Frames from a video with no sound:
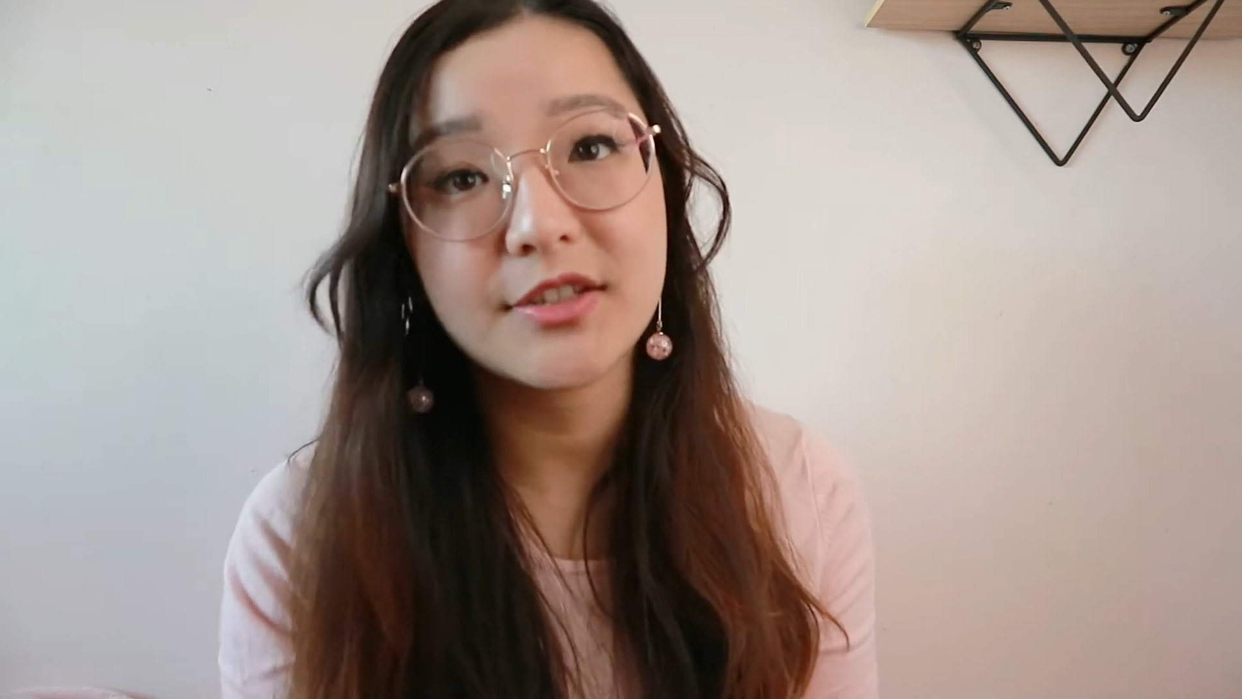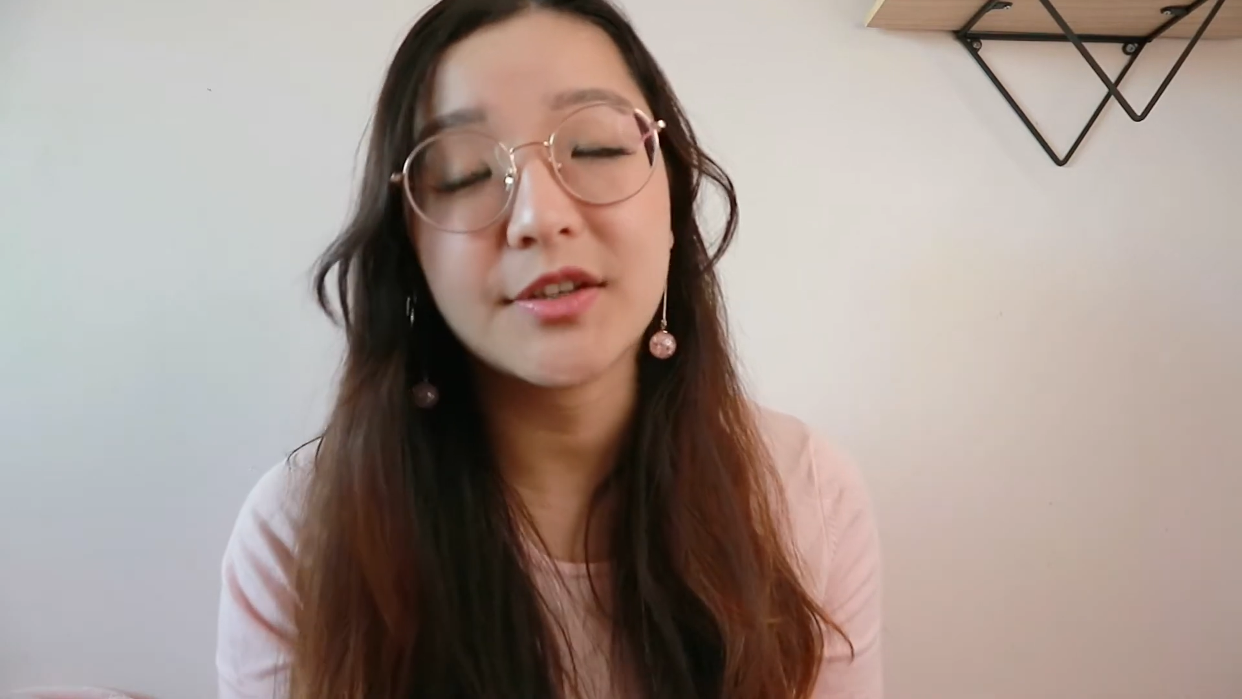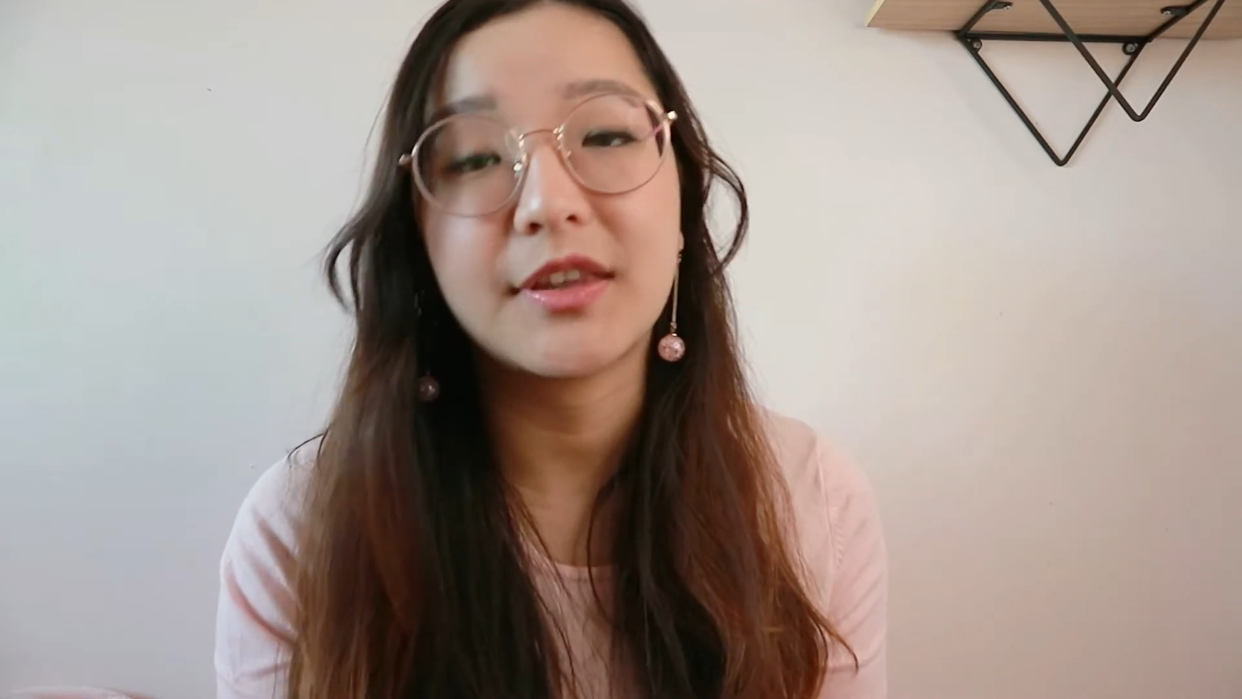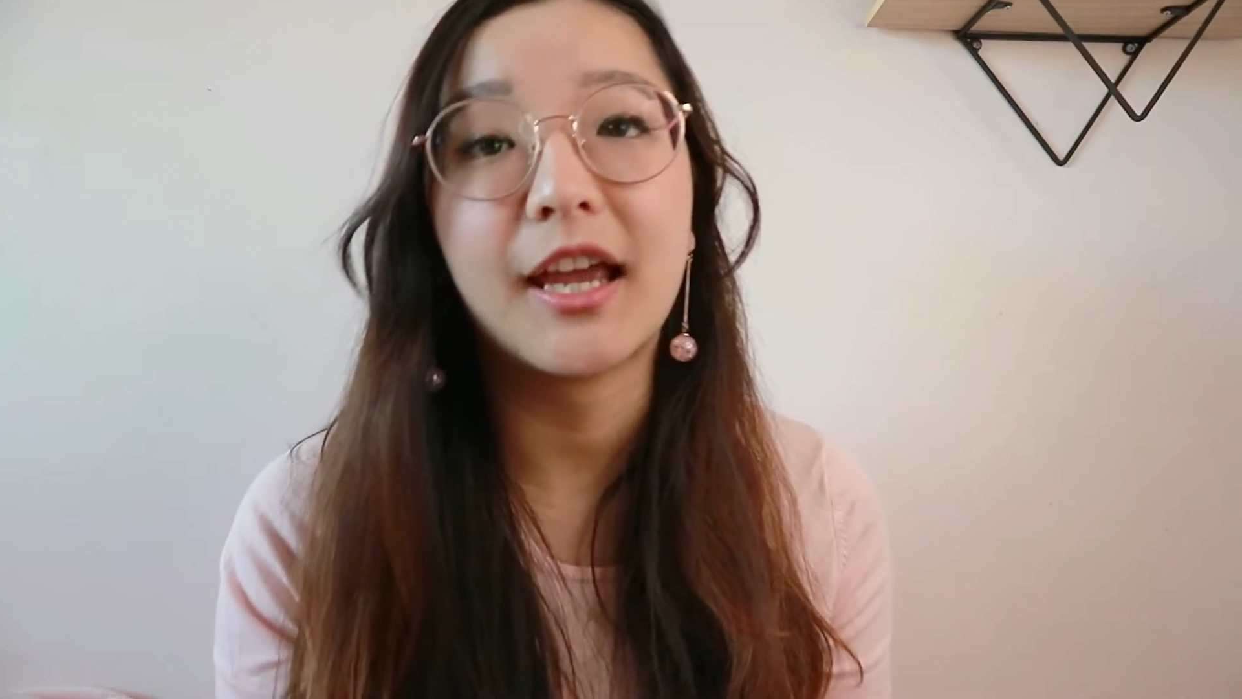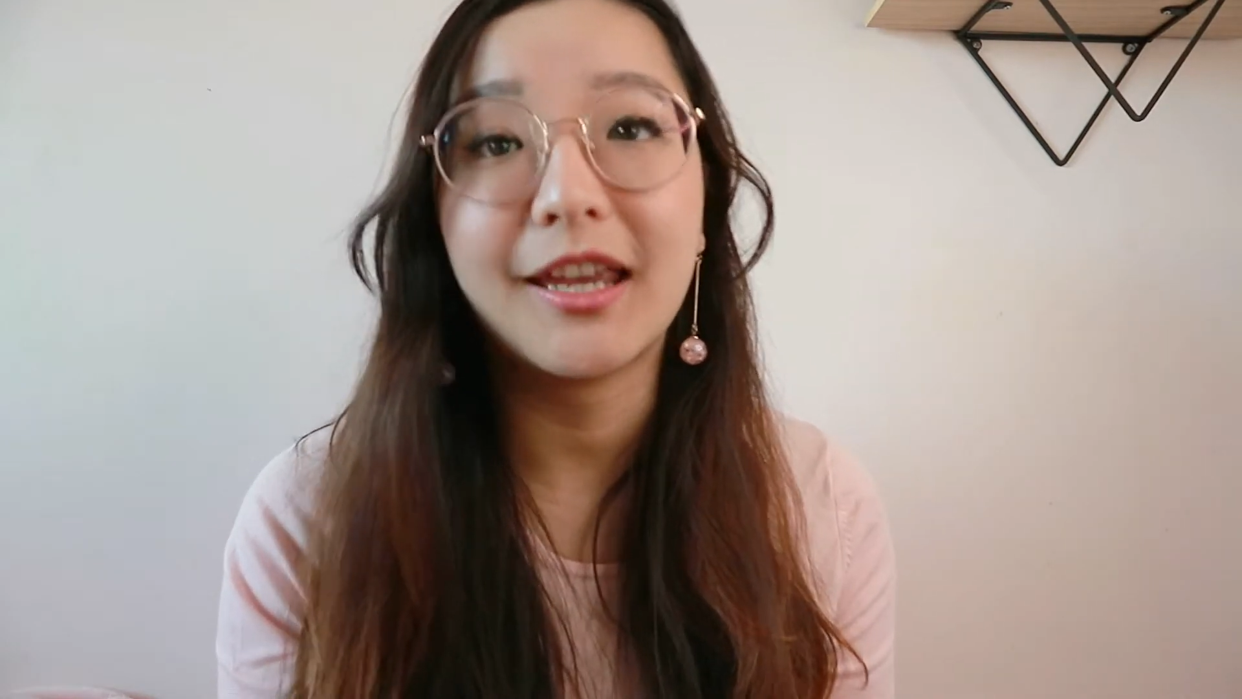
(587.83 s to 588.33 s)

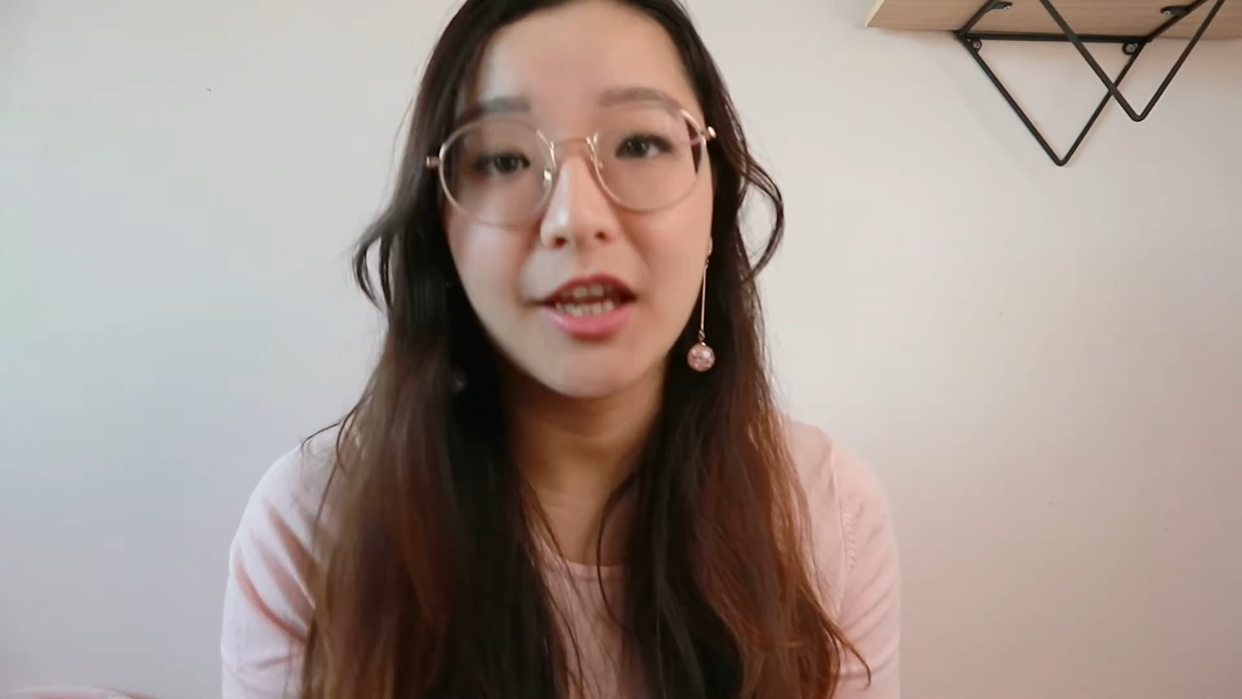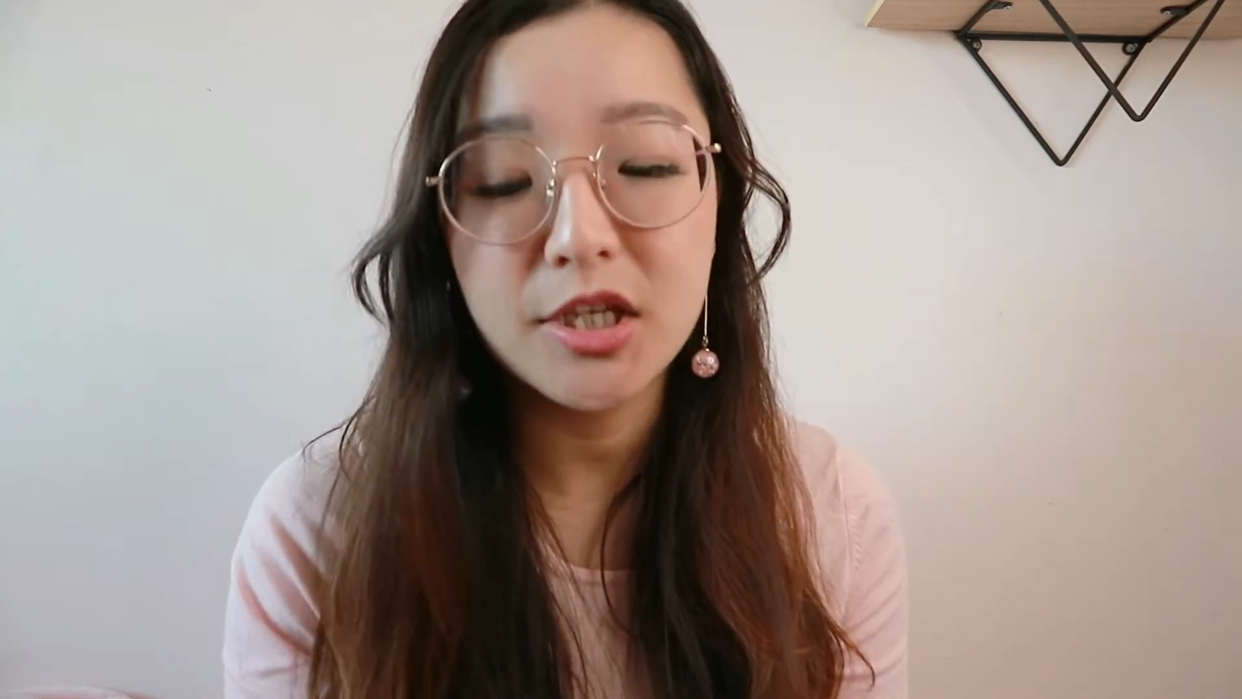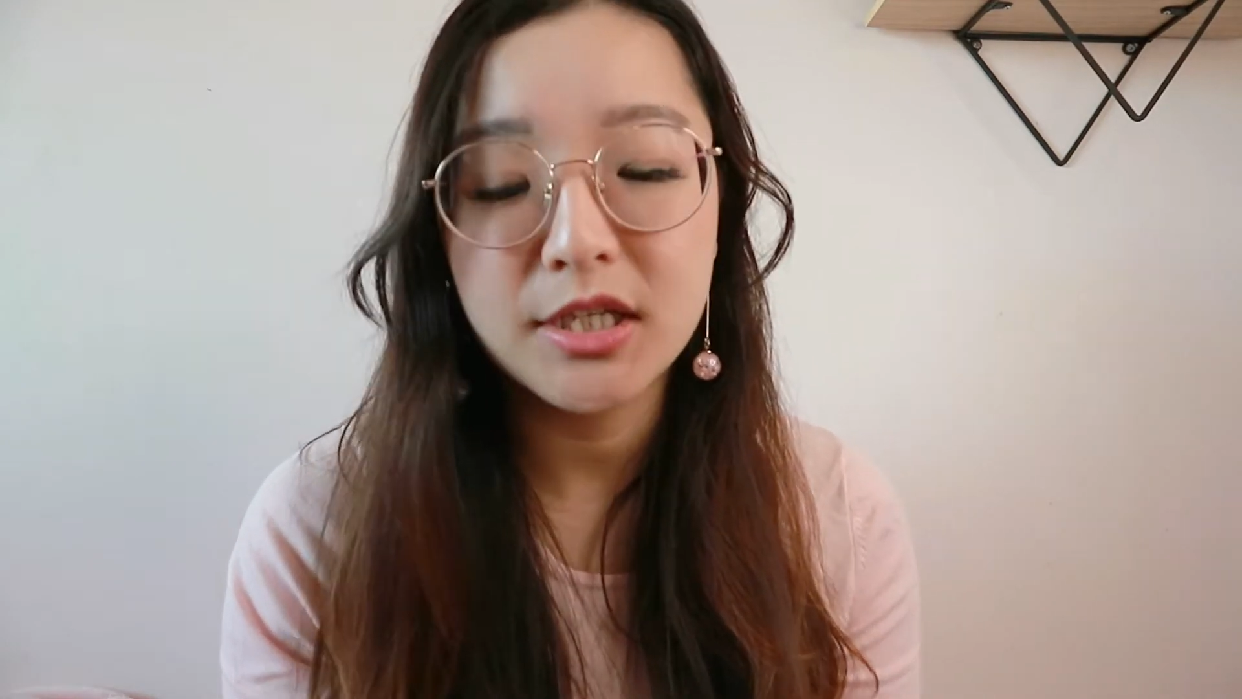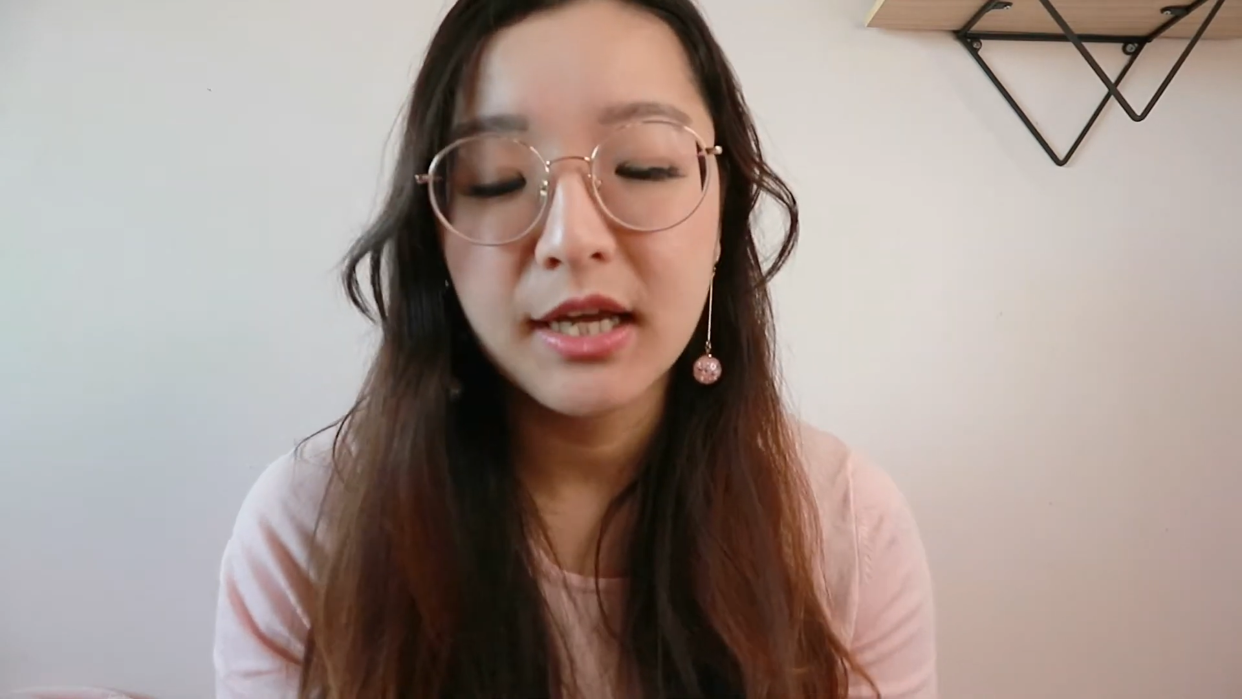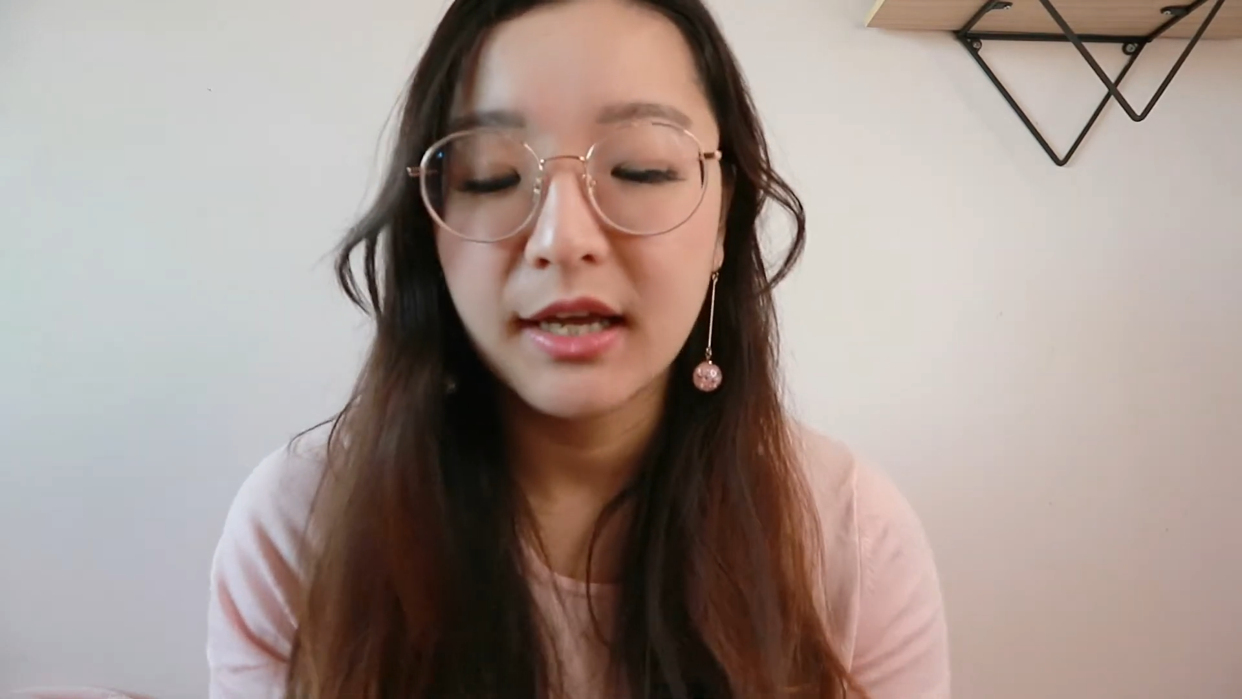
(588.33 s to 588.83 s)
so that
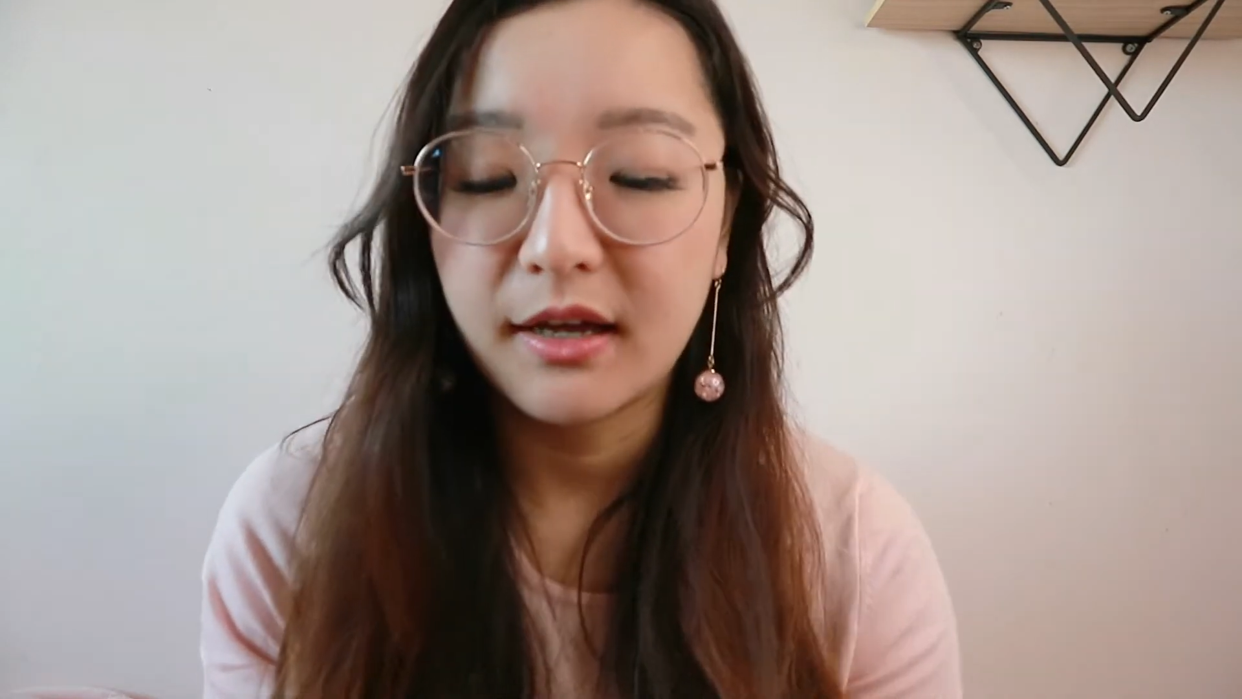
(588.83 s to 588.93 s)
each